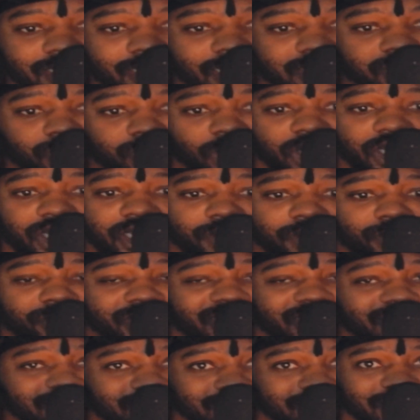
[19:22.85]
That's one of the
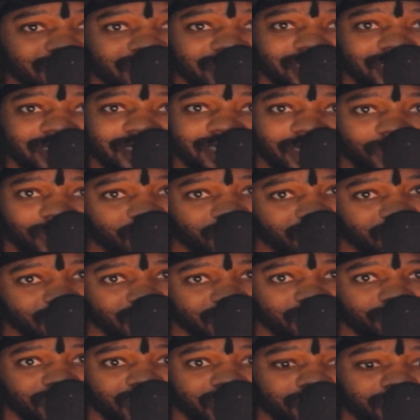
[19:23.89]
biggest things, and we need
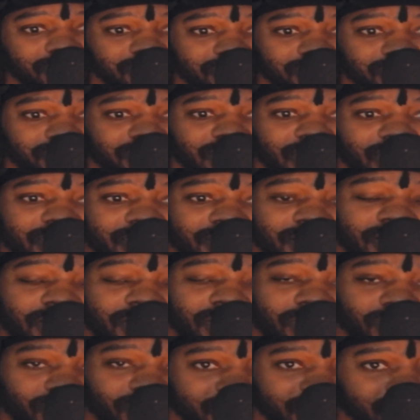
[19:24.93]
to be able to do that.
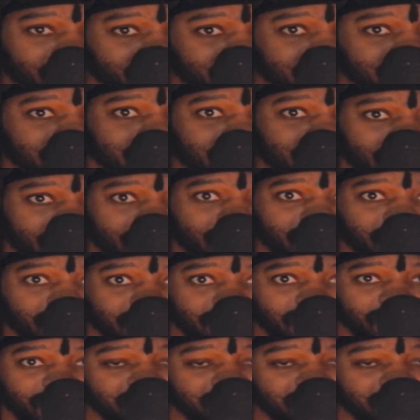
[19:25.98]
We need scale.